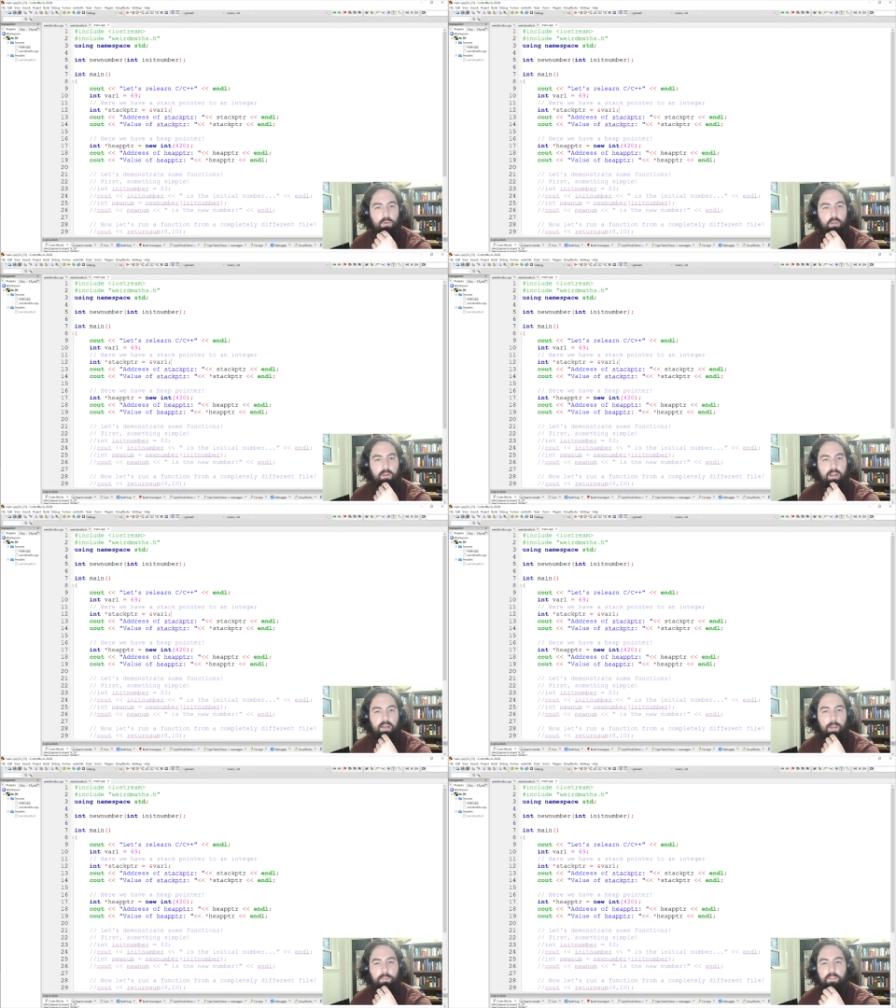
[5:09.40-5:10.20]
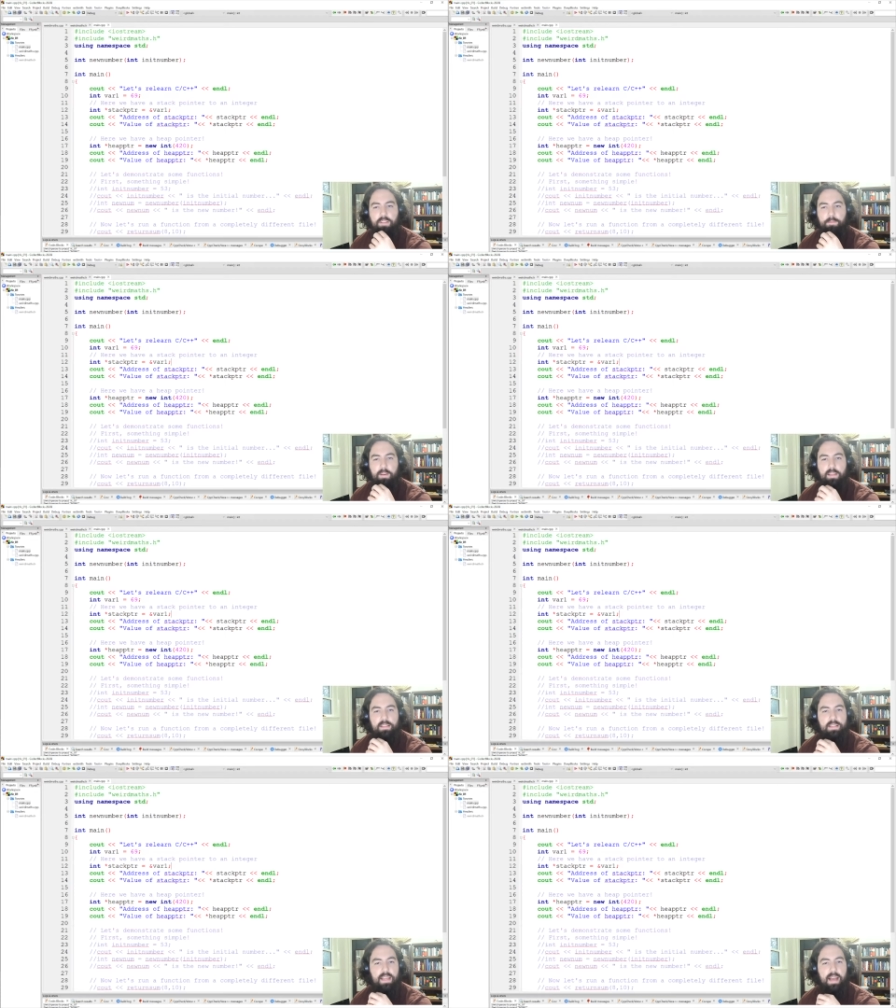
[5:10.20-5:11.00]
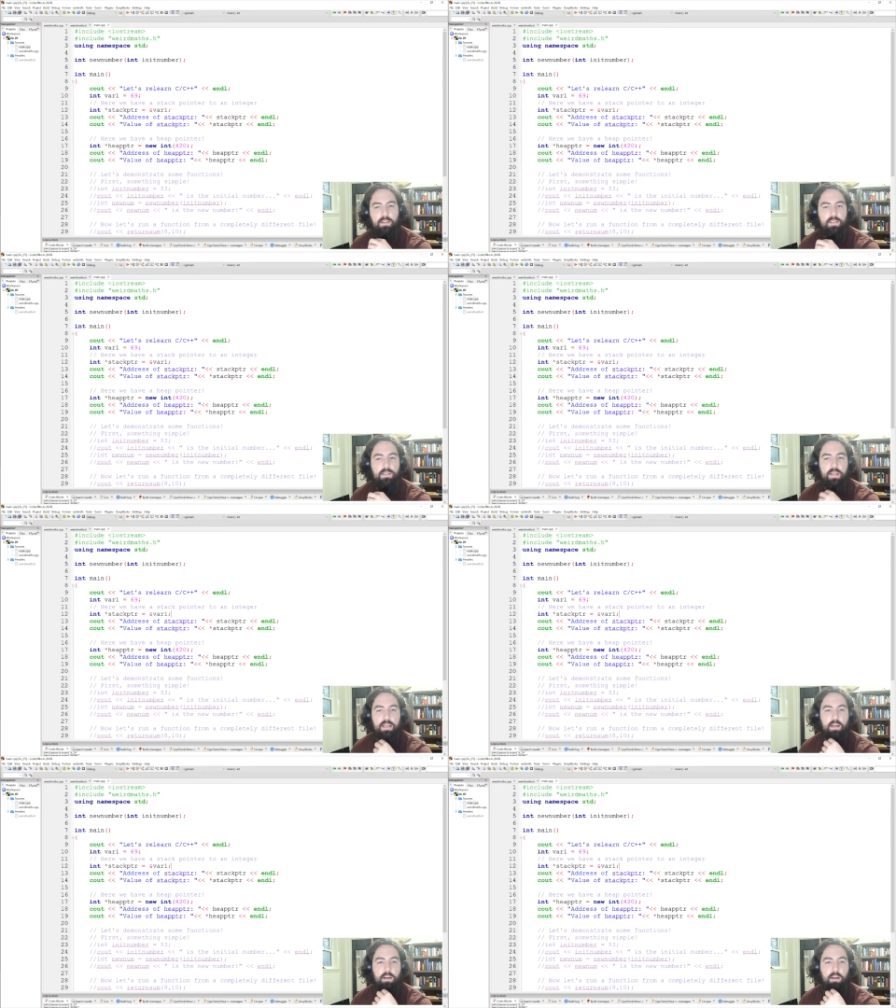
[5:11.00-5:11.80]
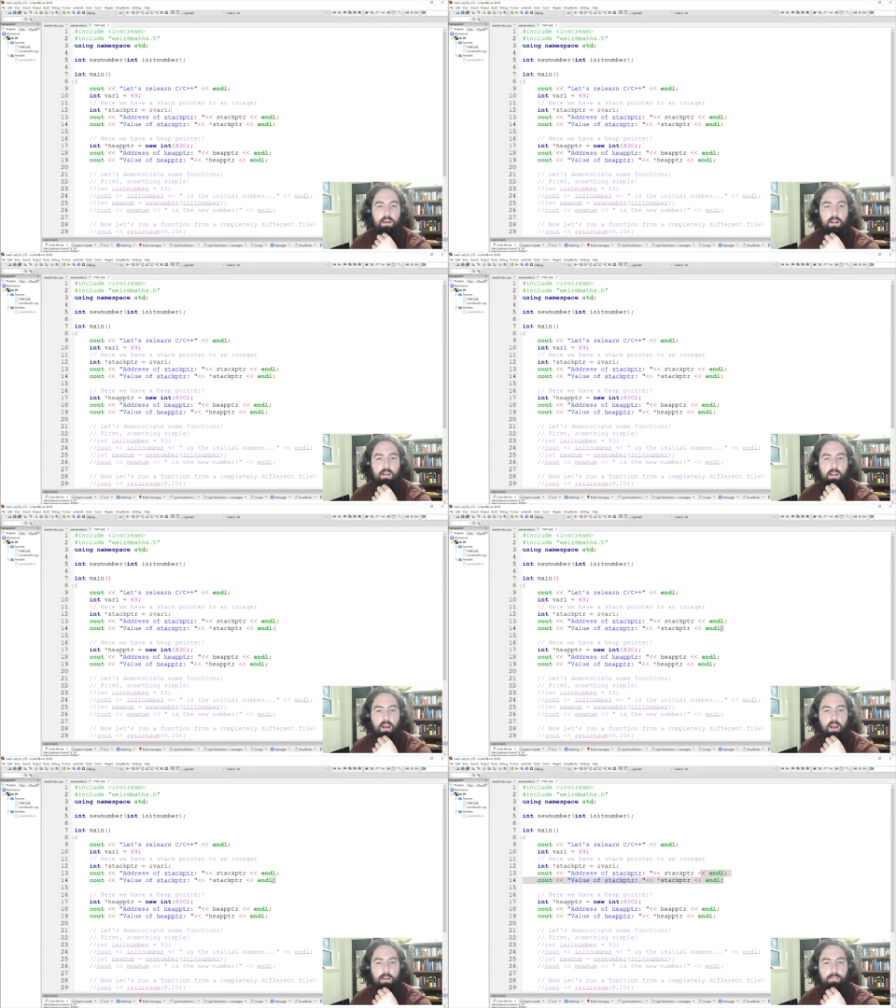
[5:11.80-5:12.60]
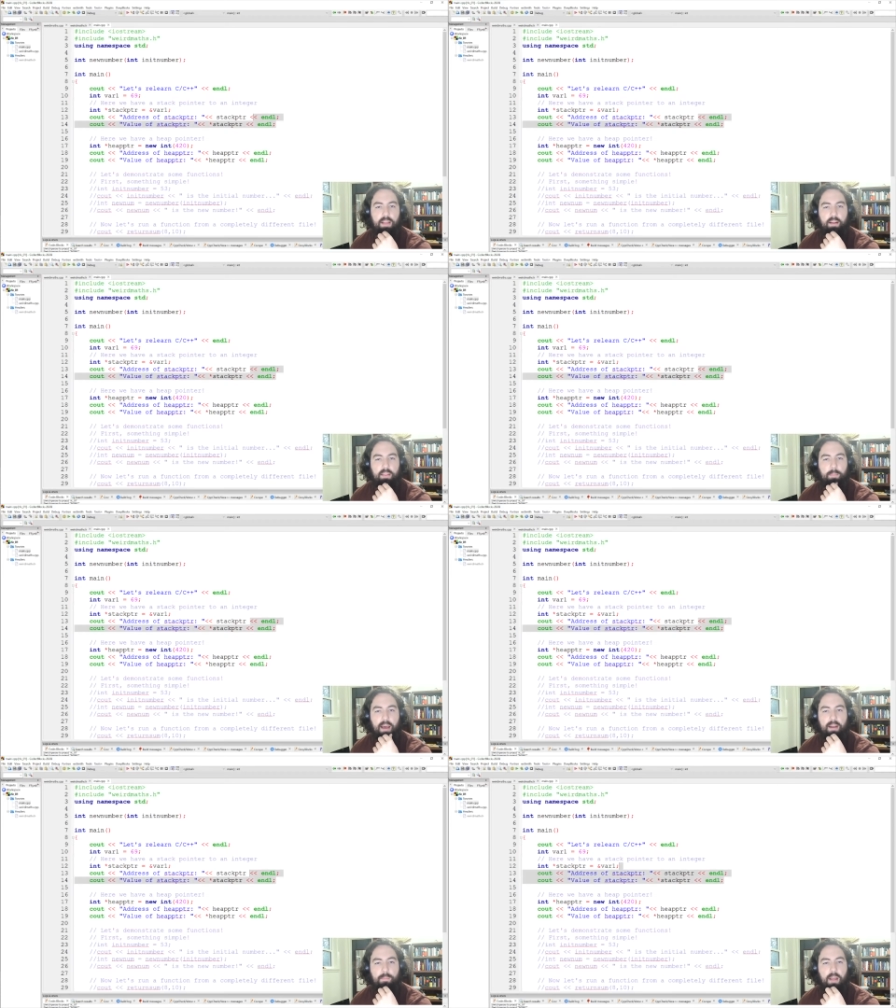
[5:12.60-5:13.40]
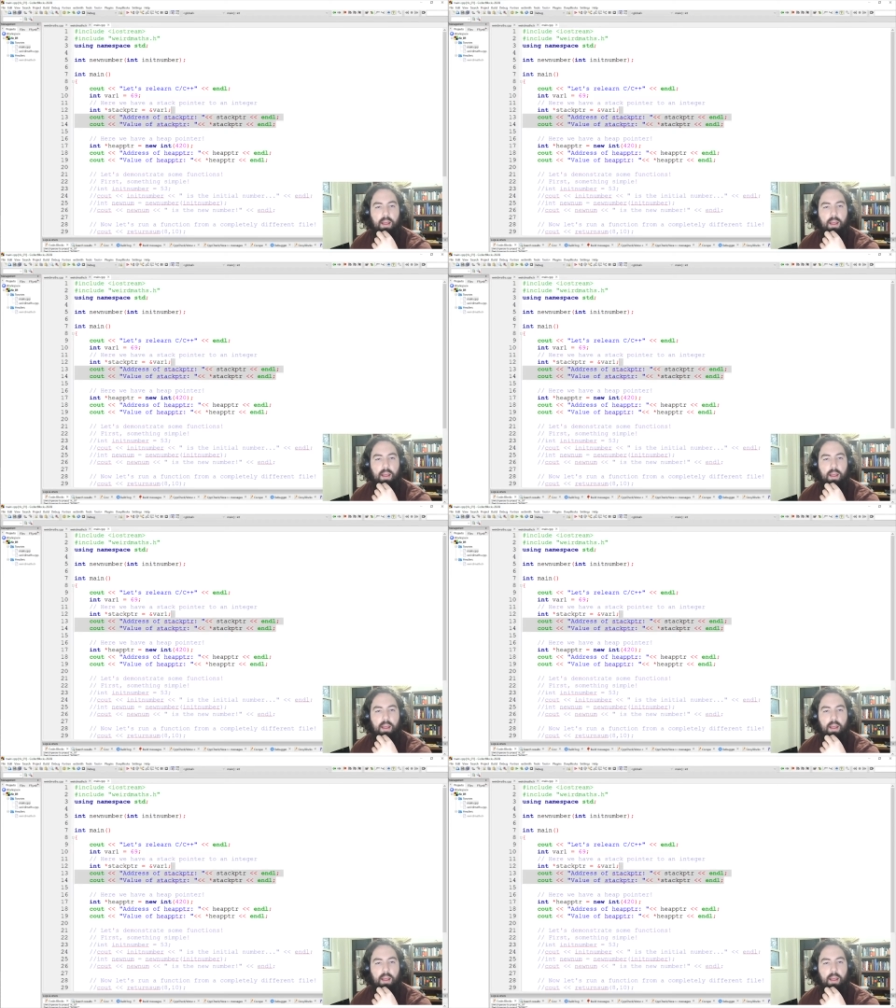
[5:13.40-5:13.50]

doing a couple of different C-outs here down at the bottom.